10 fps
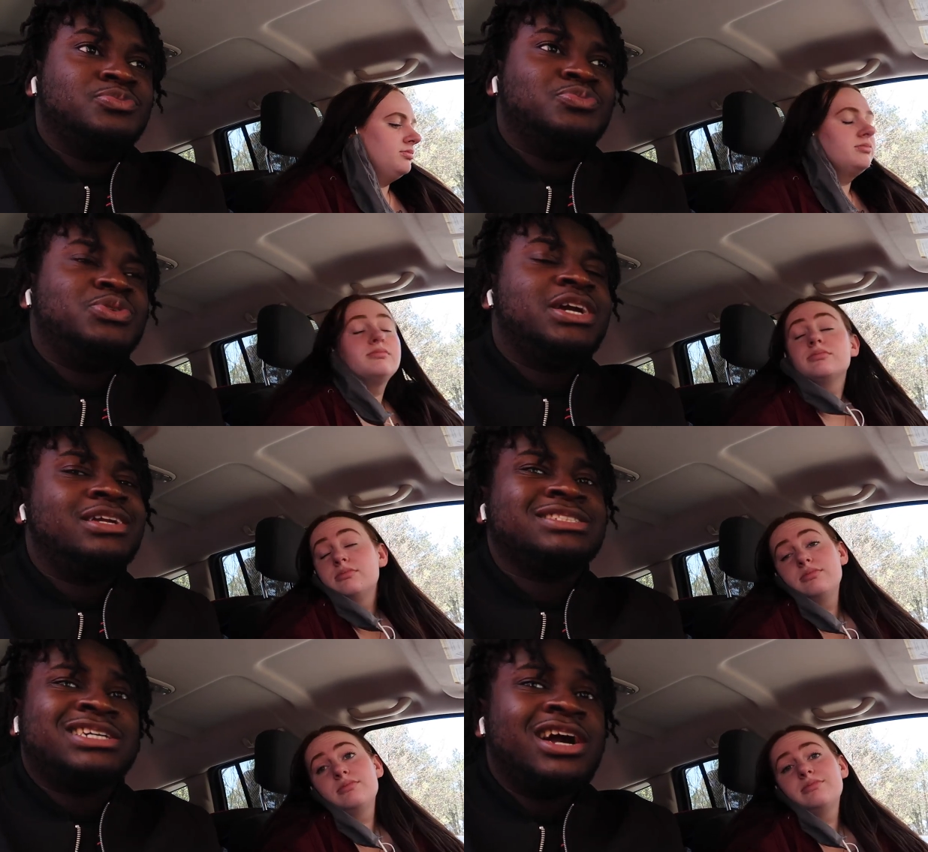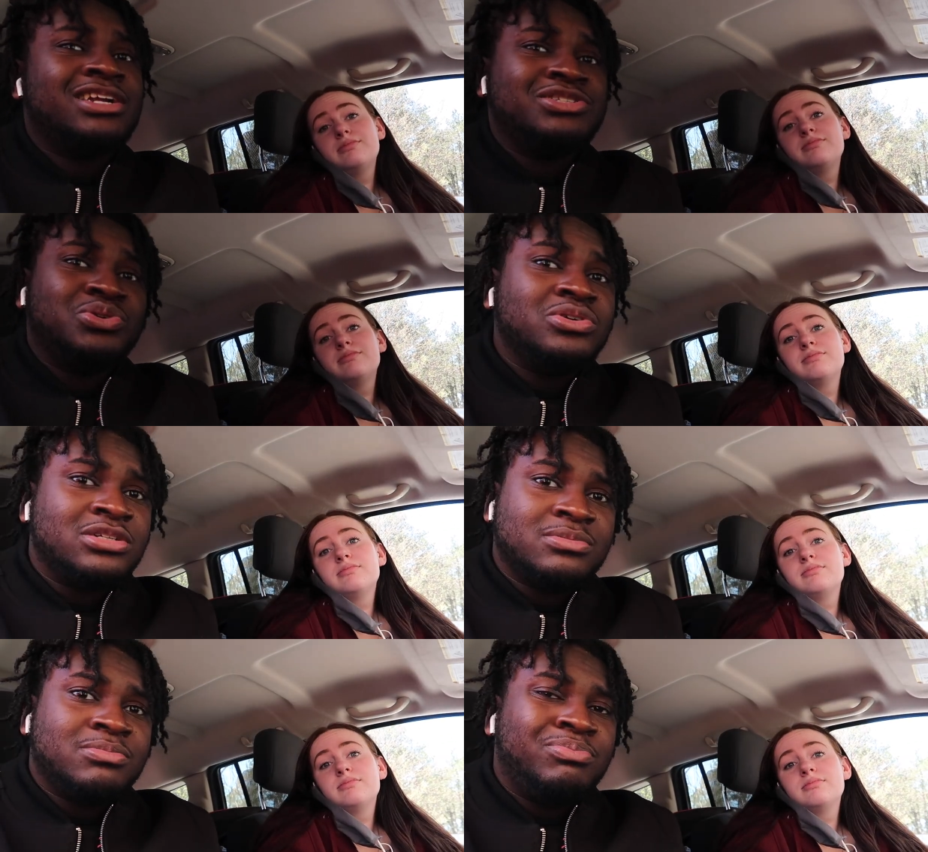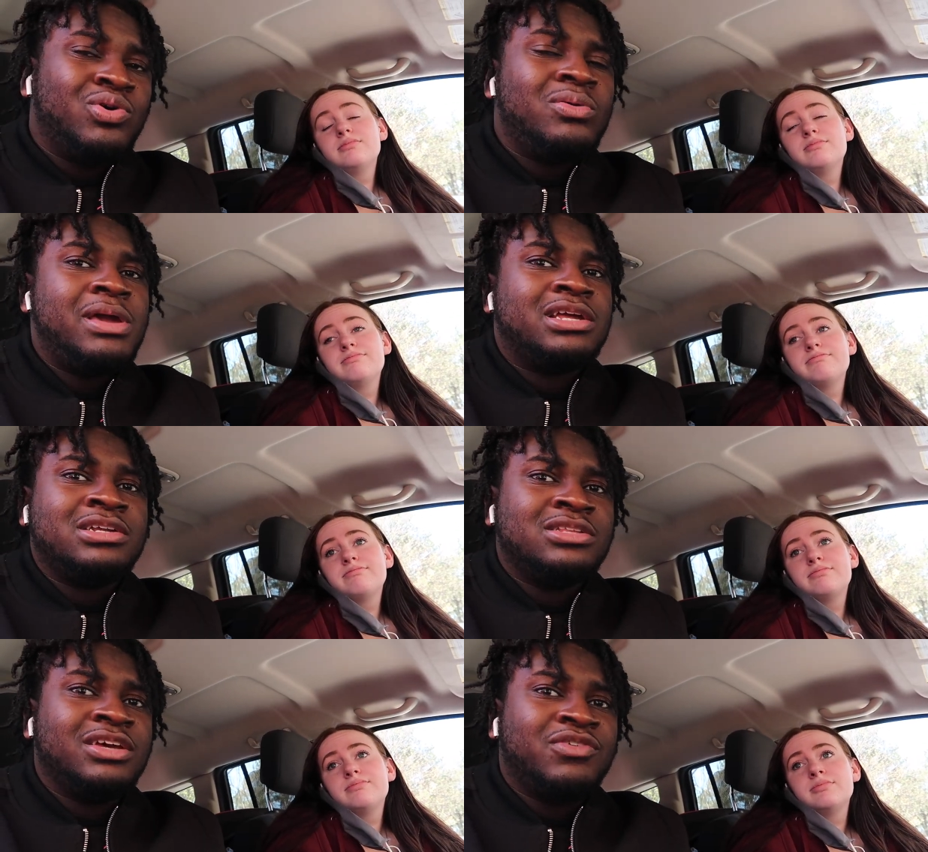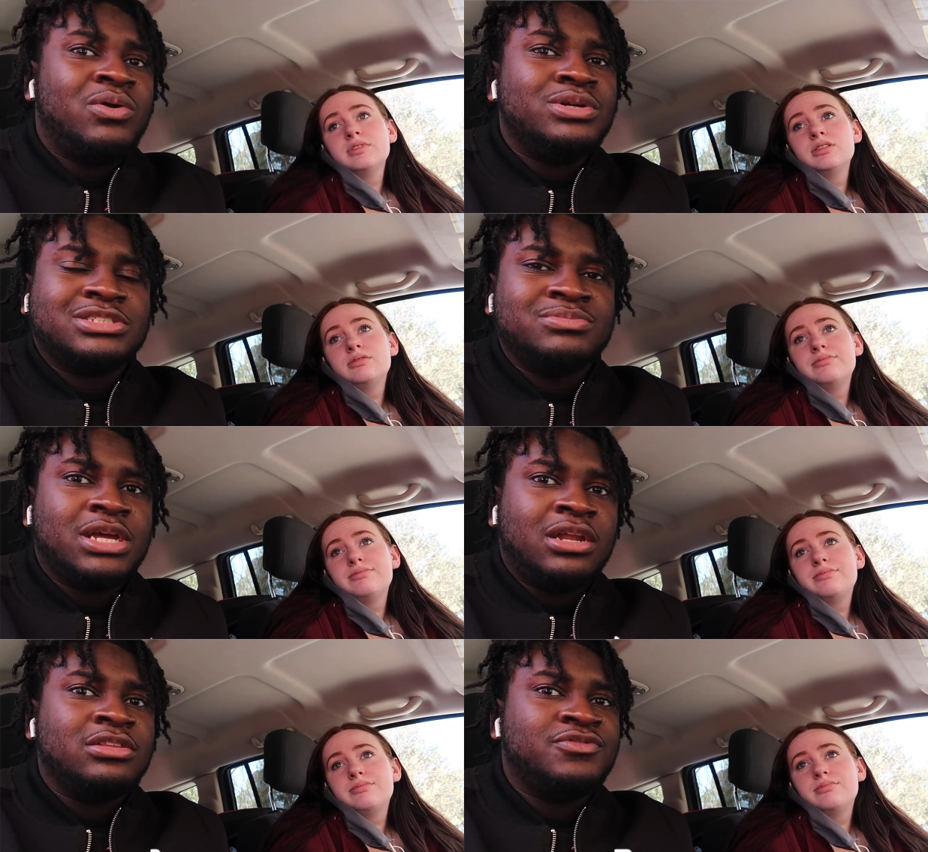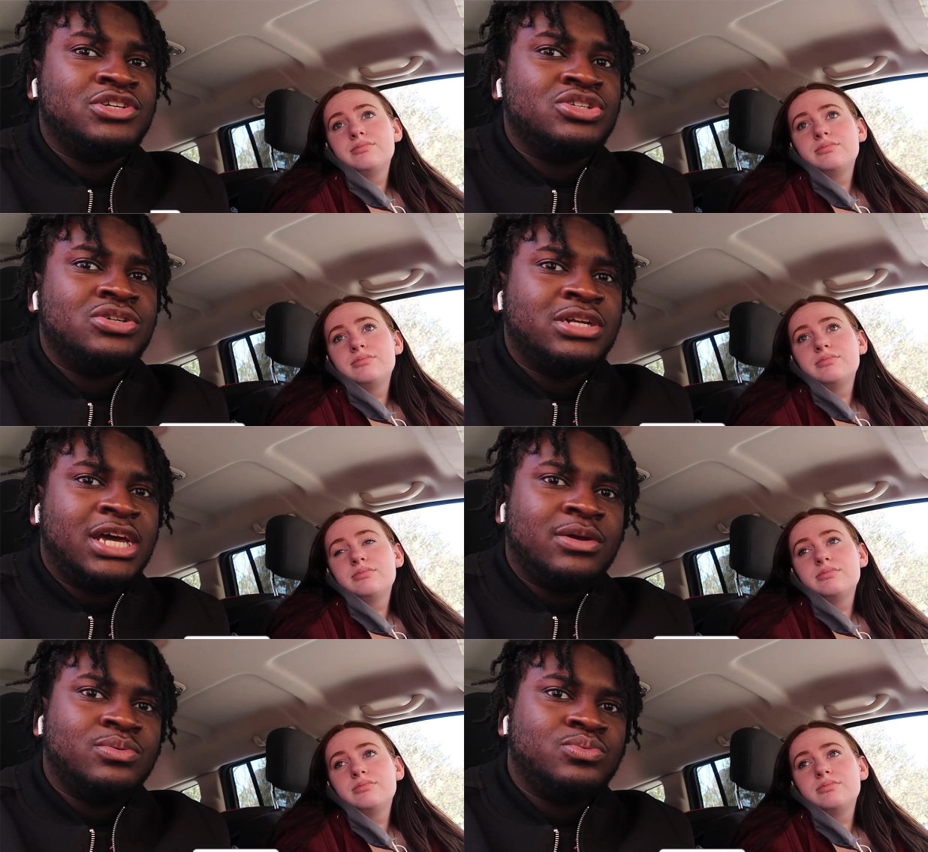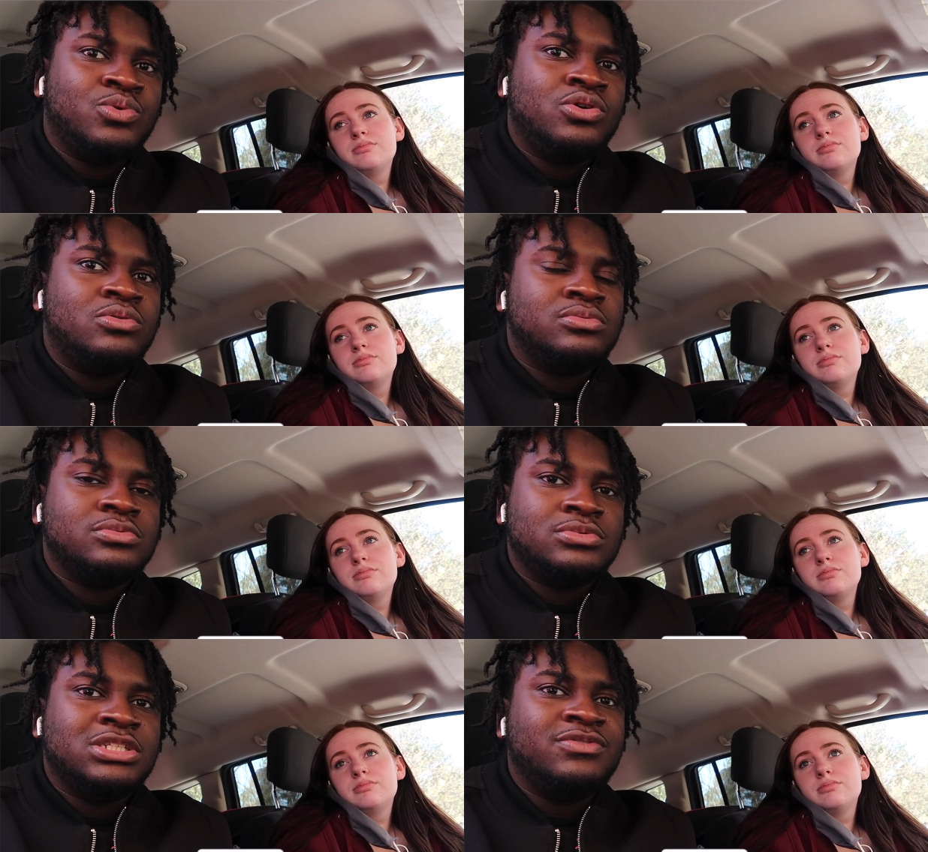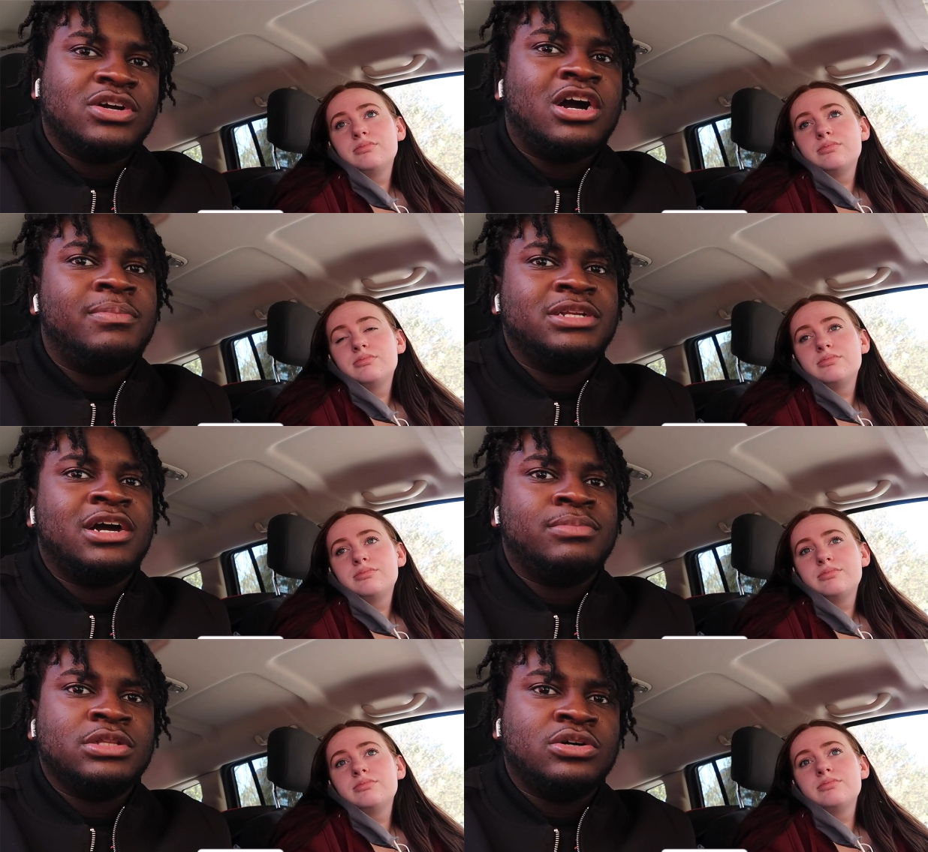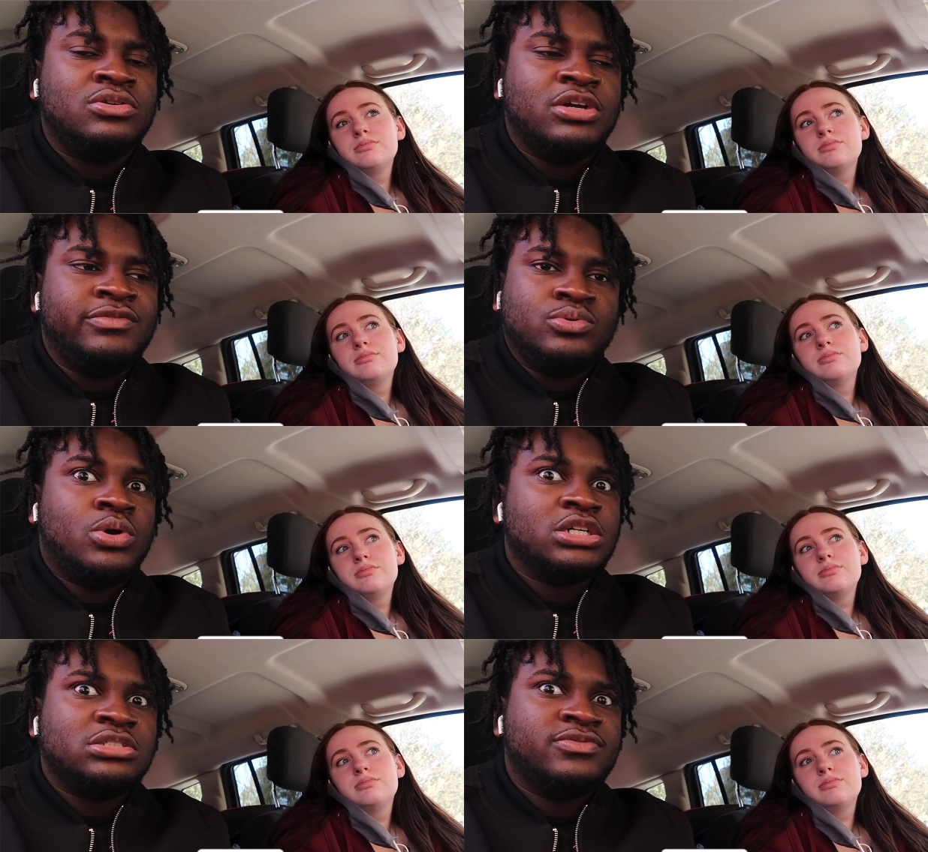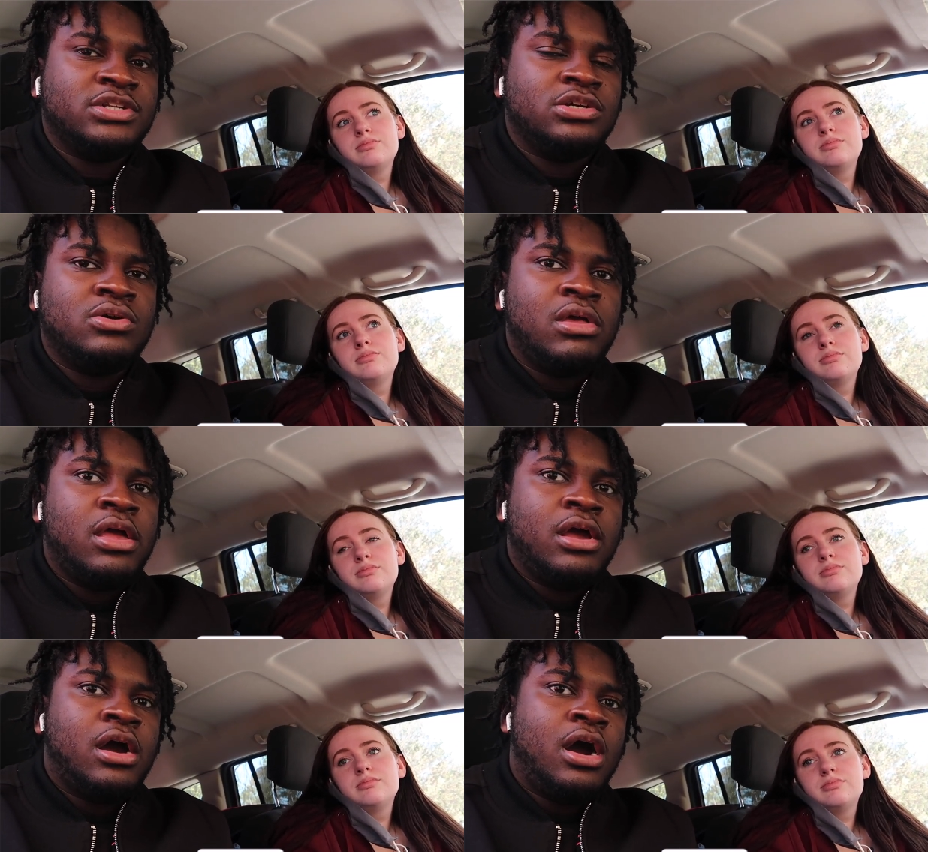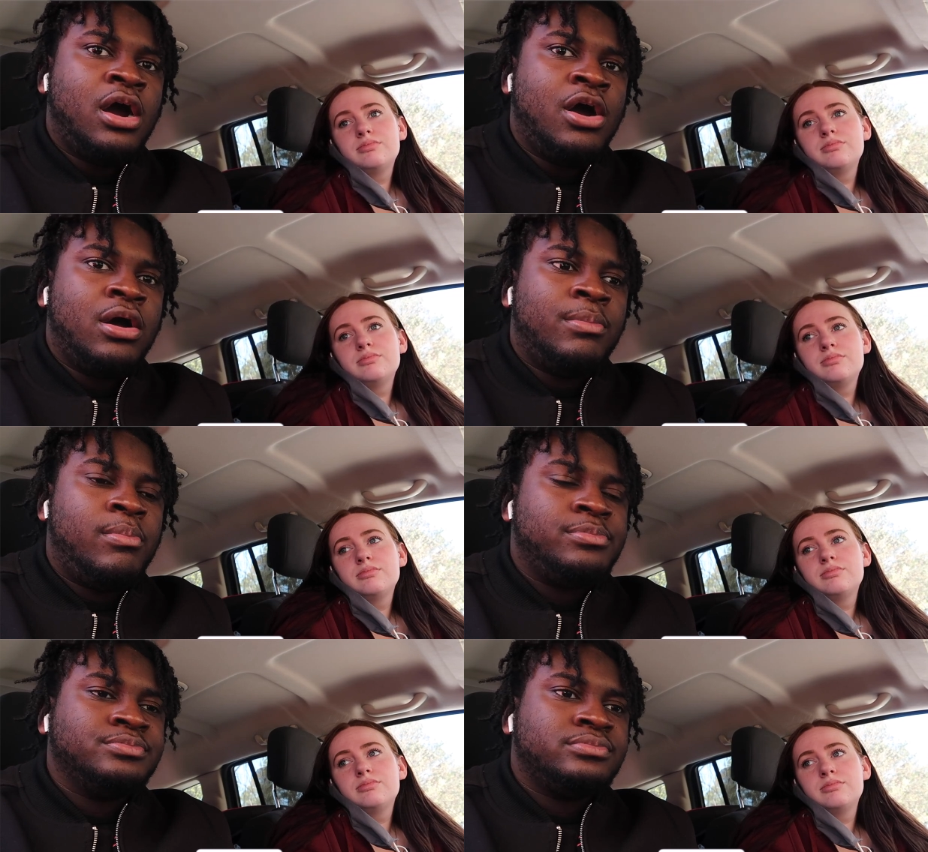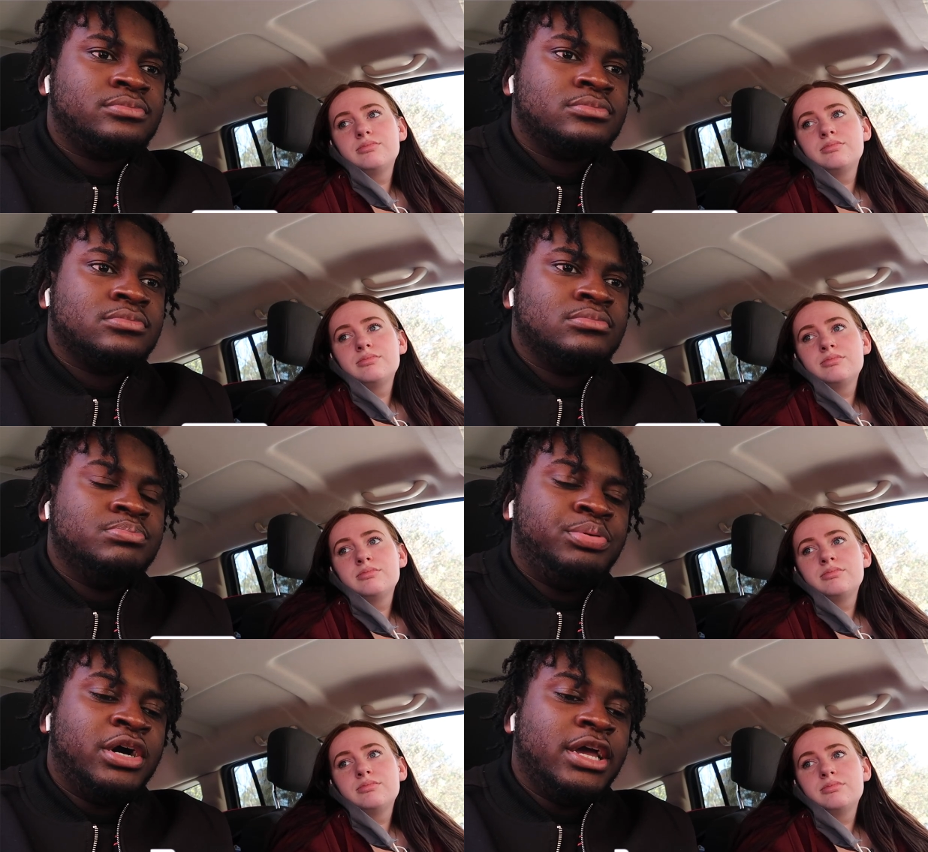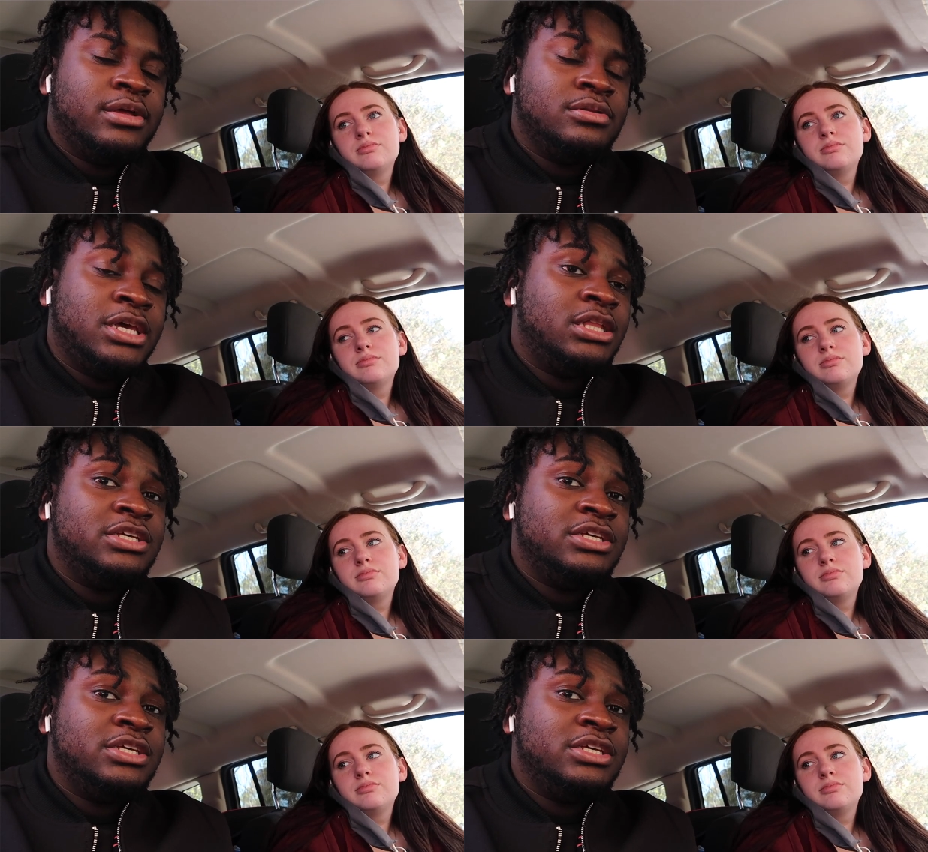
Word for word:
Speaker 1: We kind of tired of doing them, but we'll make another. If y'all want us to make another video on that, we'll leave a comment down below if you watch the video. Um, but yeah,